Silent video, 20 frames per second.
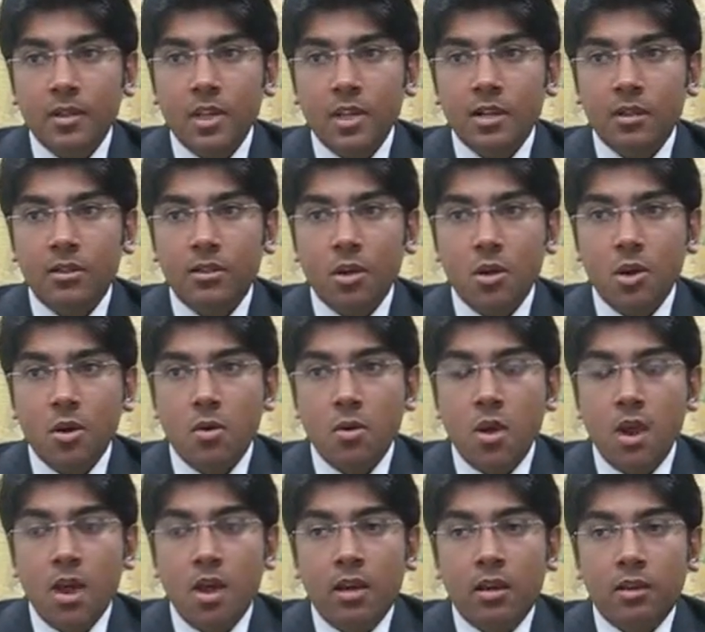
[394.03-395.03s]
So
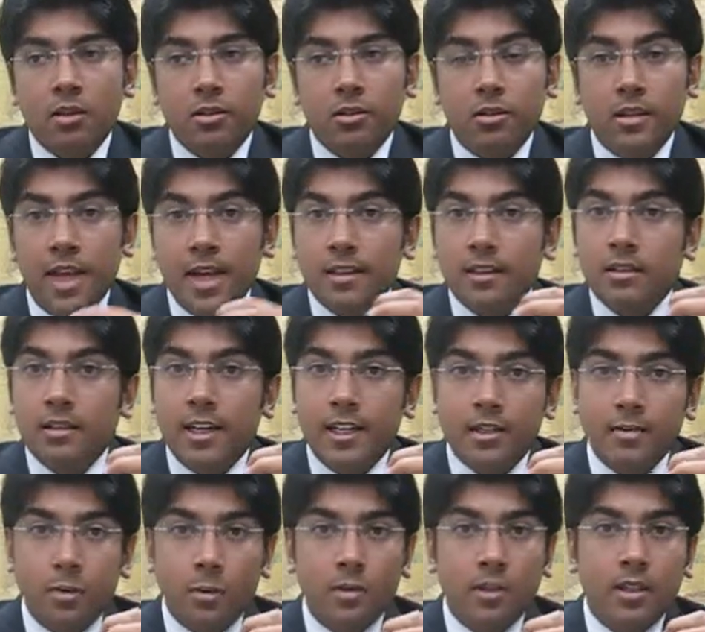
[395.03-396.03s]
that's
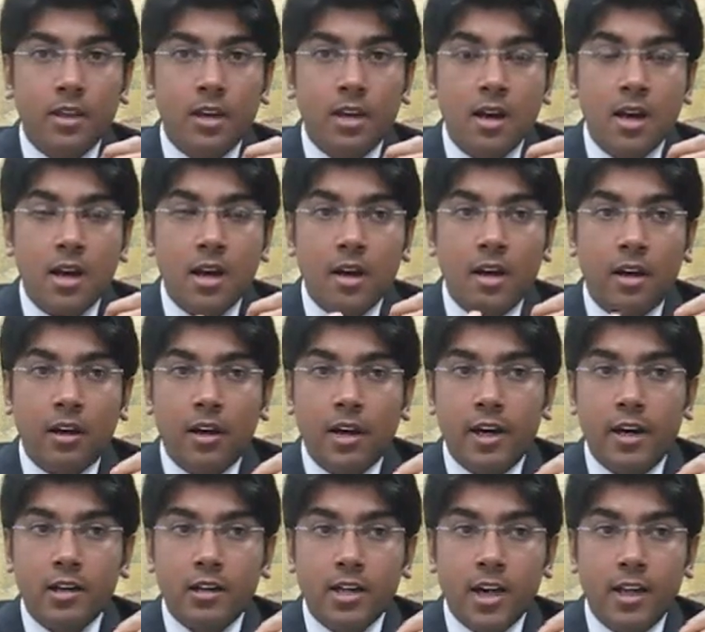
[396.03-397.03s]
posing a
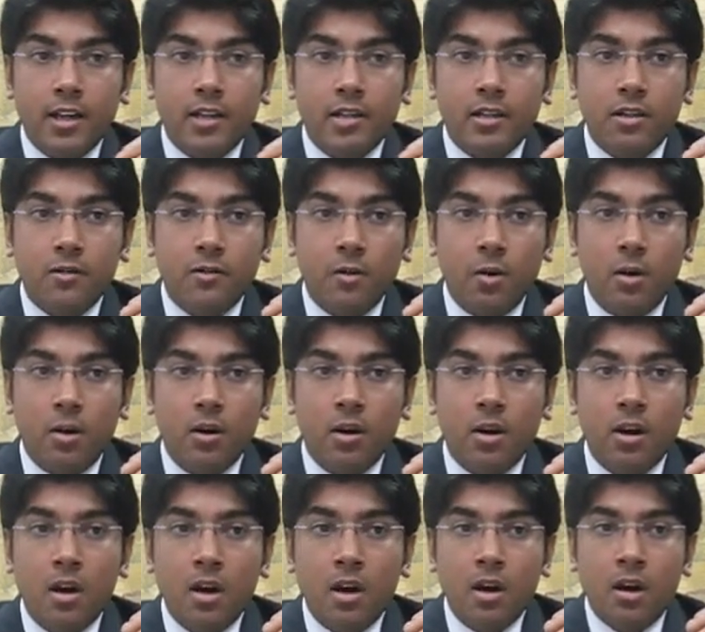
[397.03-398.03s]
greater challenge
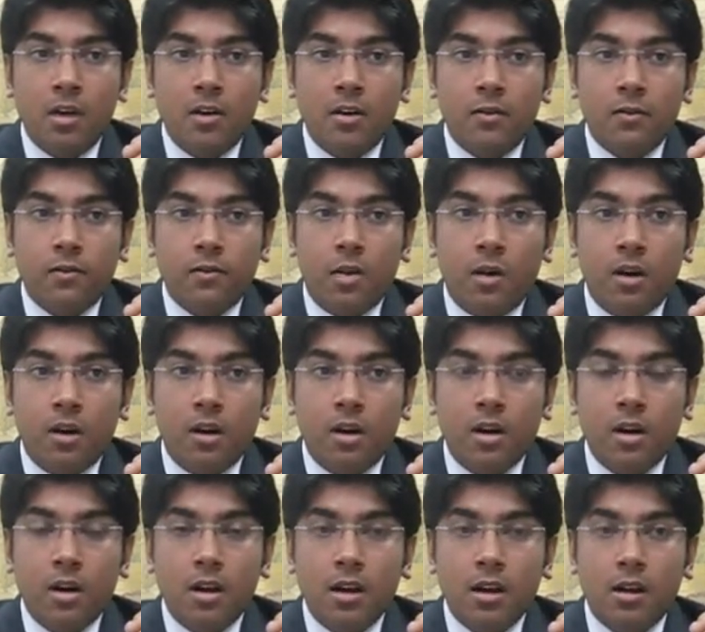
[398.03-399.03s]
for
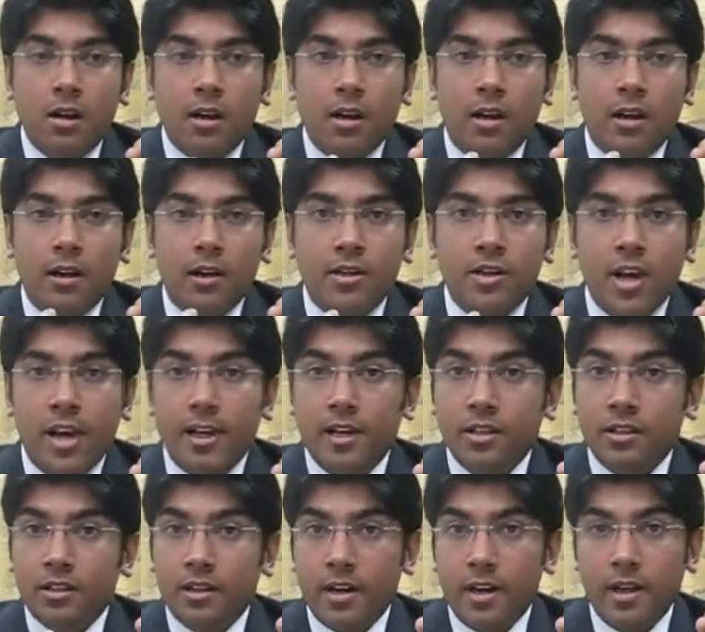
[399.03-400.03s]

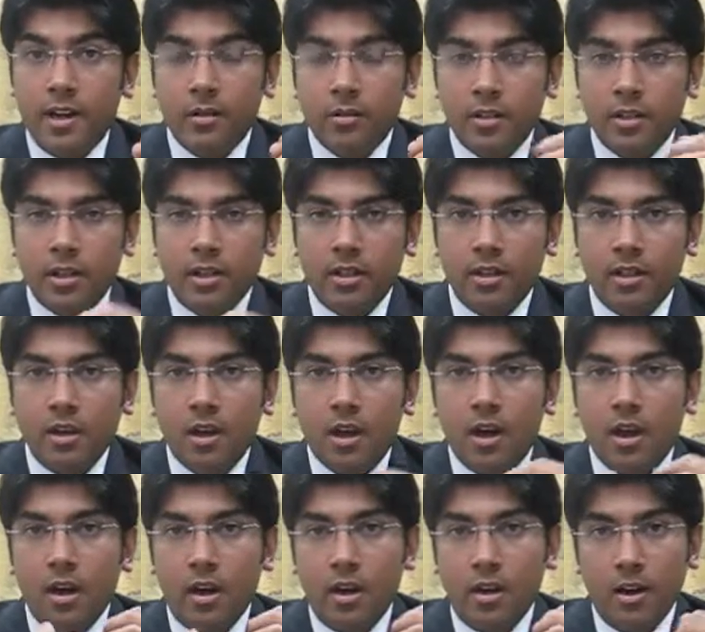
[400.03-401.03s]
Chinese creativity,
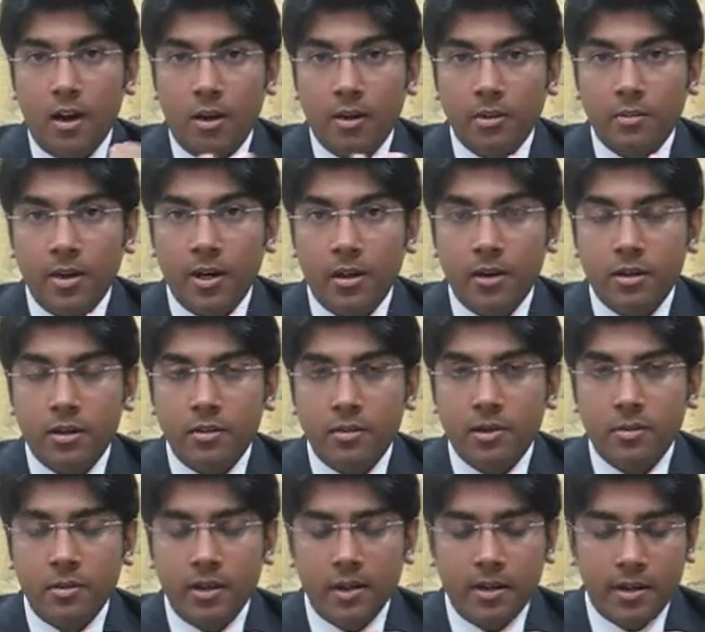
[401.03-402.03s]
entrepreneurship
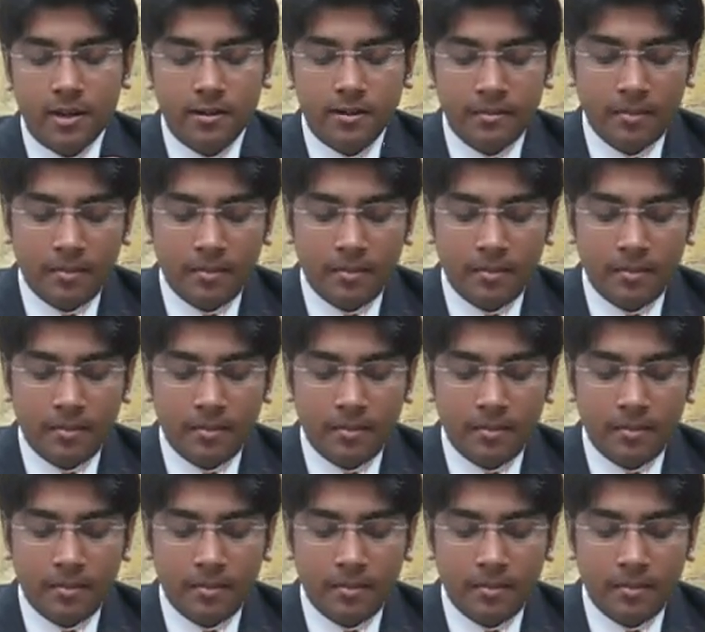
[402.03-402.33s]
spirit.